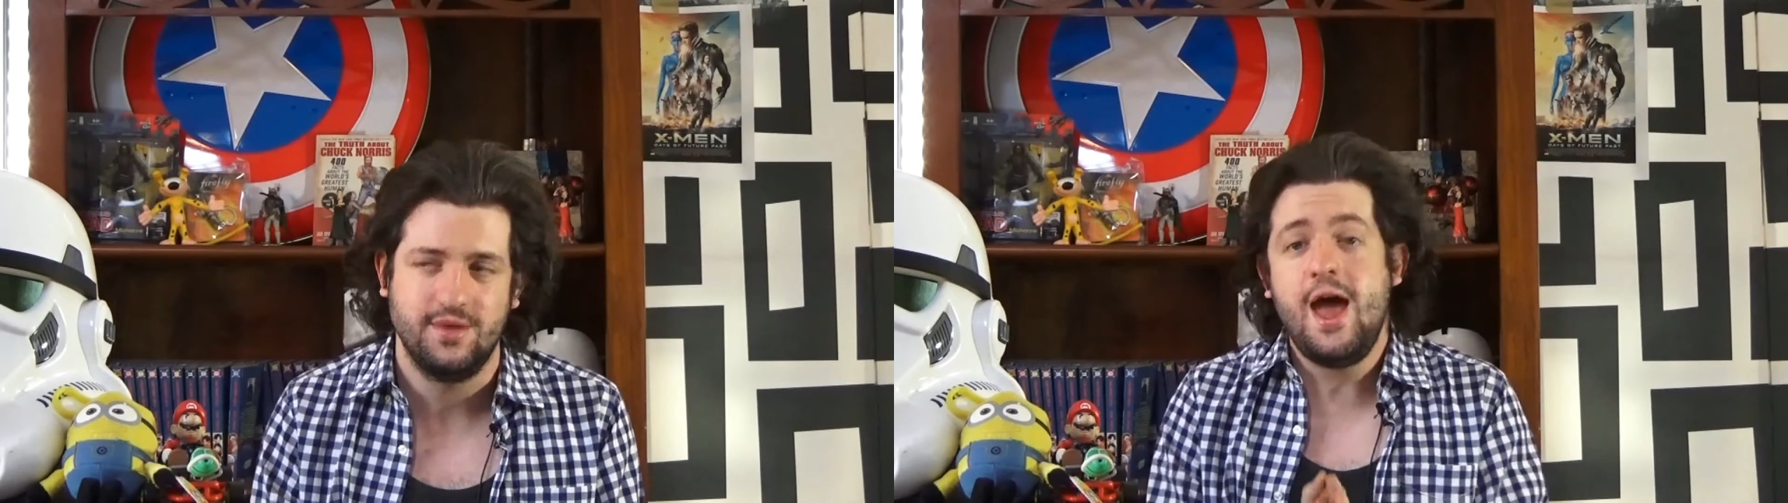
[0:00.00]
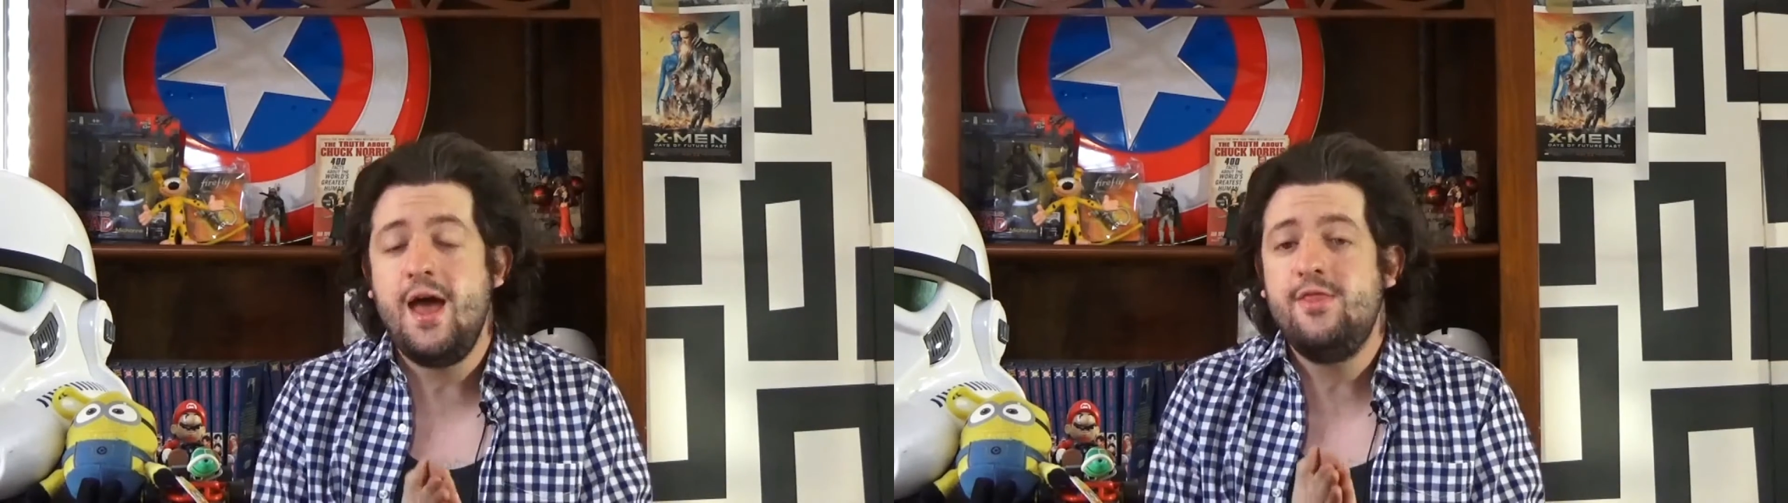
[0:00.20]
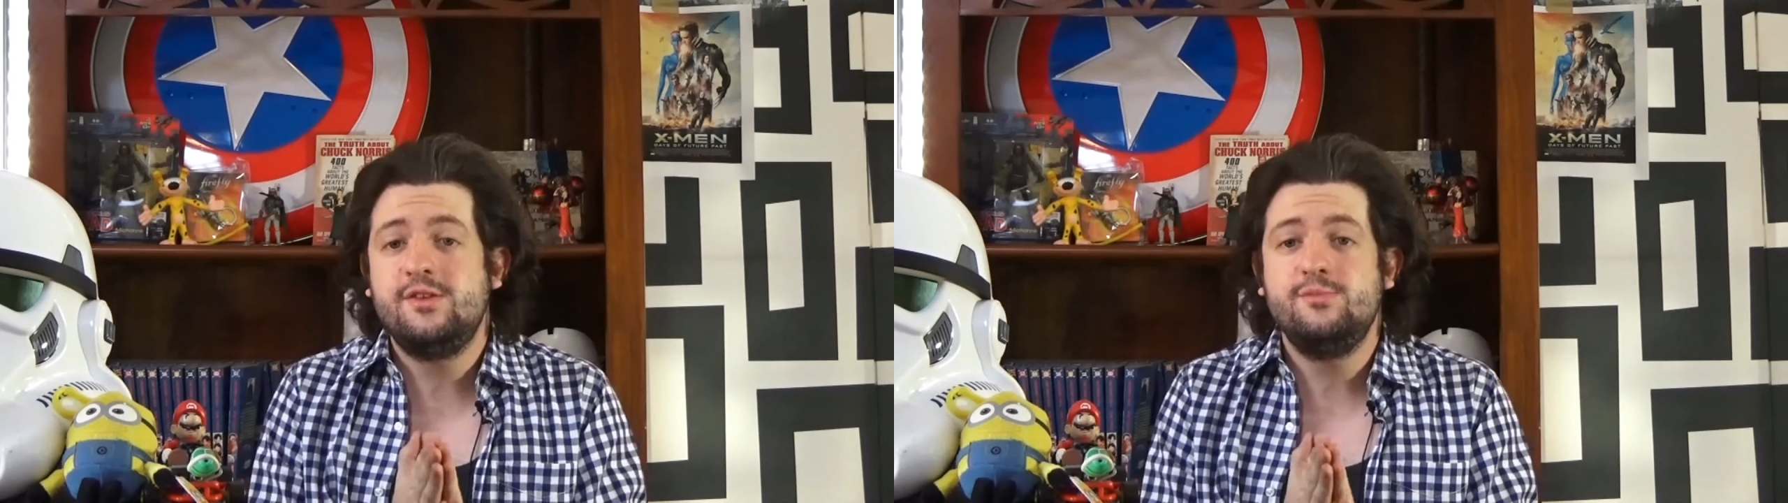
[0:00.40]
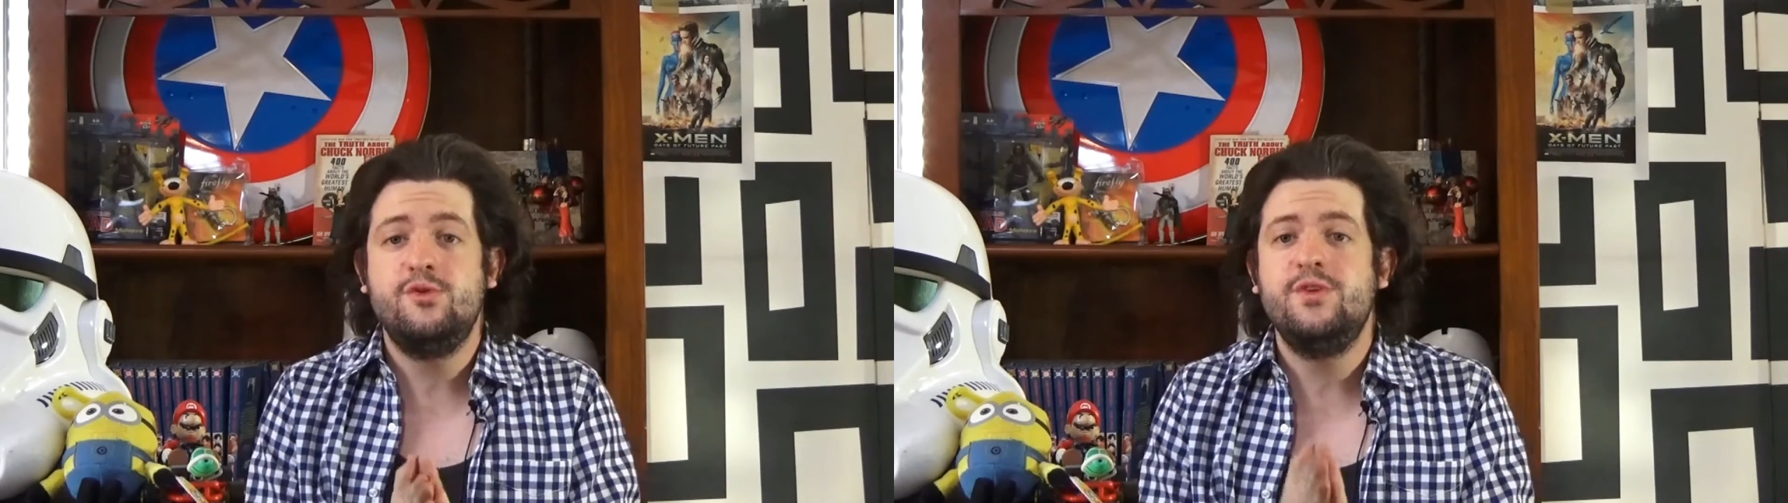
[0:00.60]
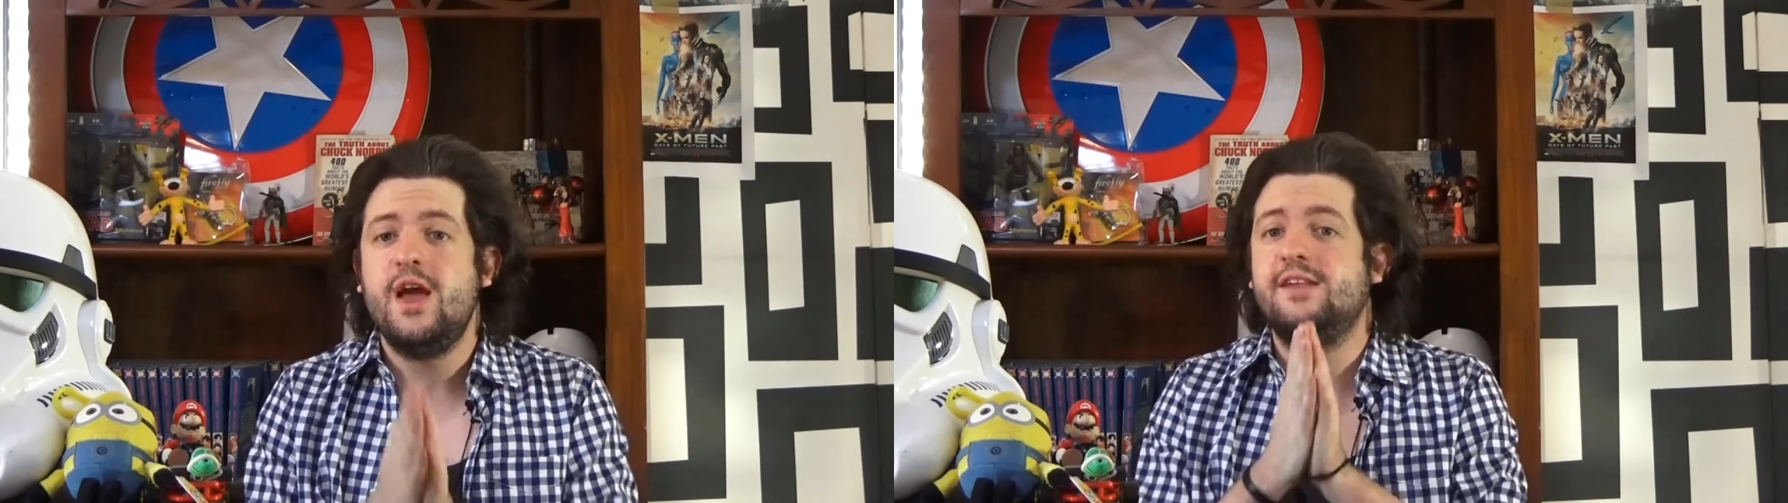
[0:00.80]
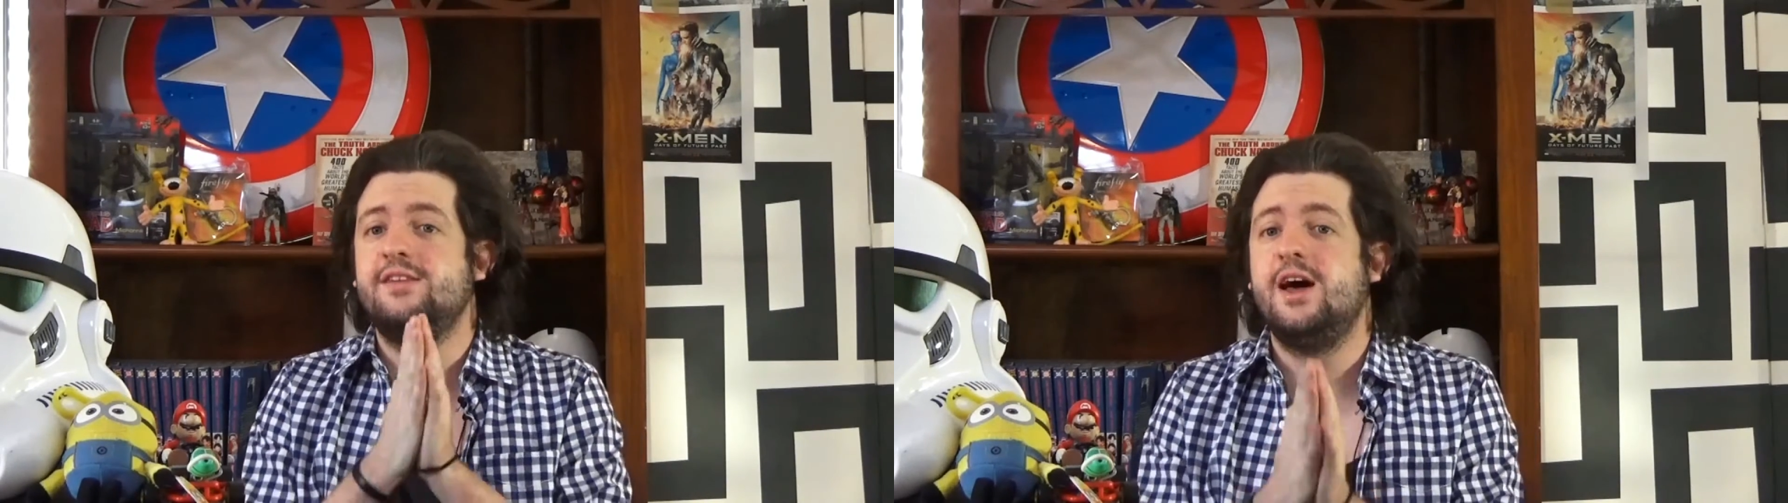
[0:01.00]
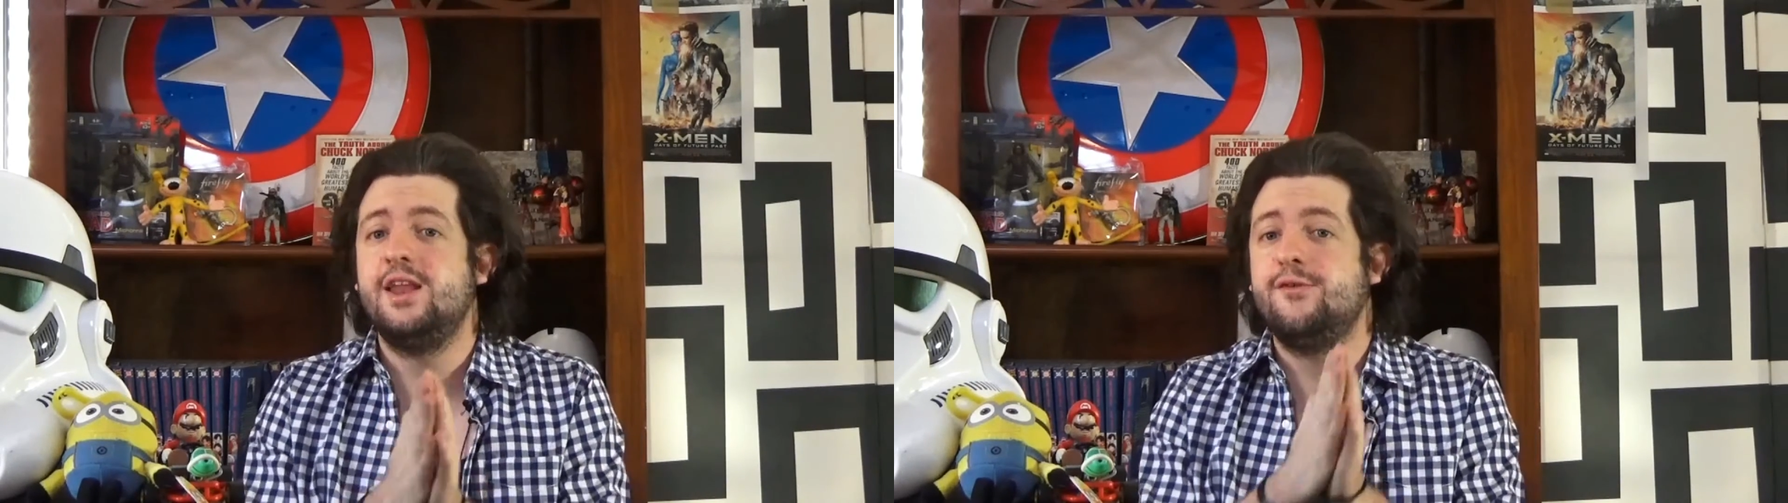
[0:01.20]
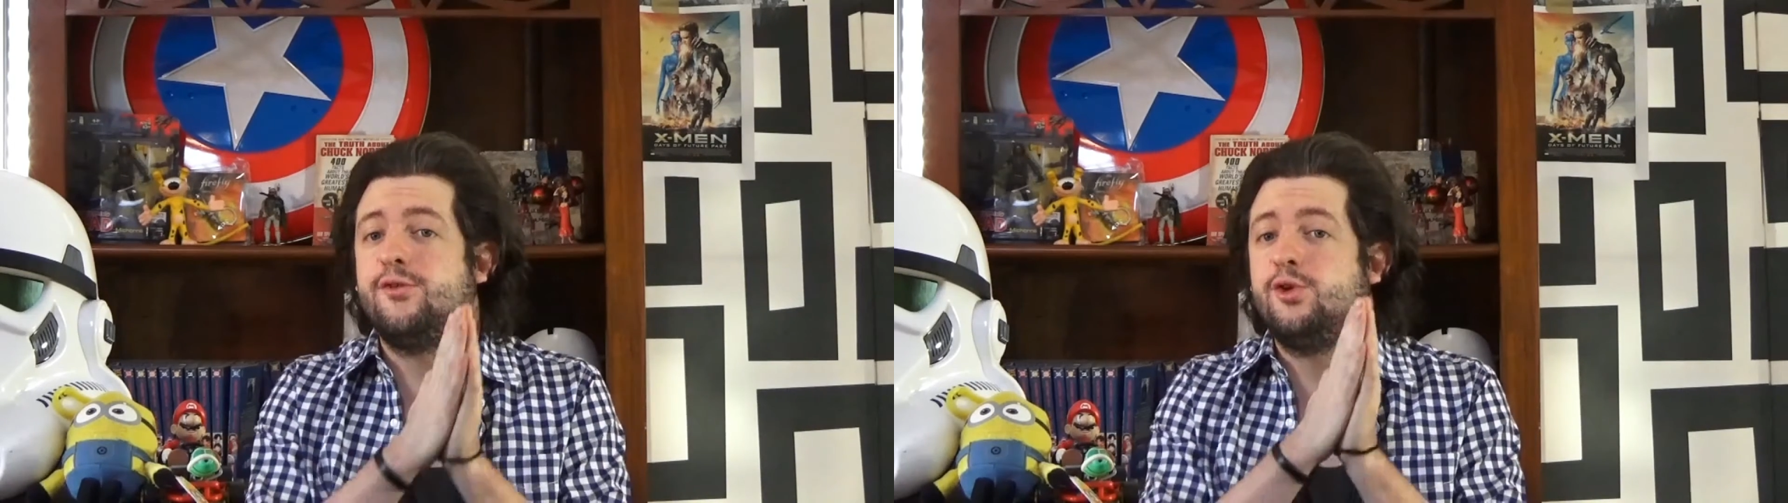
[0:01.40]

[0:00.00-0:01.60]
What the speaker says: And this movie has a lot of